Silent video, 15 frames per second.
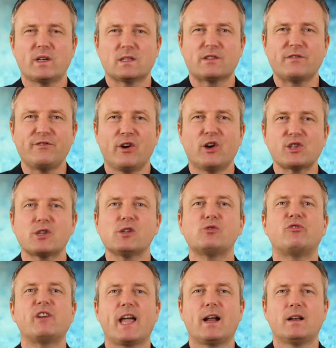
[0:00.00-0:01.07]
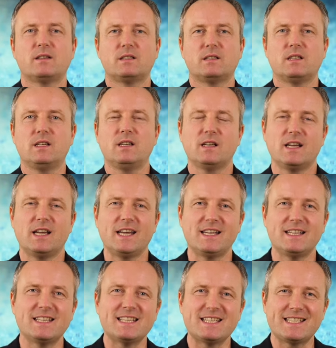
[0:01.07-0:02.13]
is virtual reality
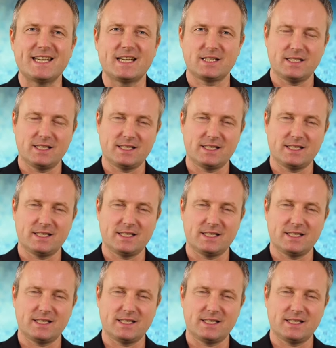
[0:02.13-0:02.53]
in 60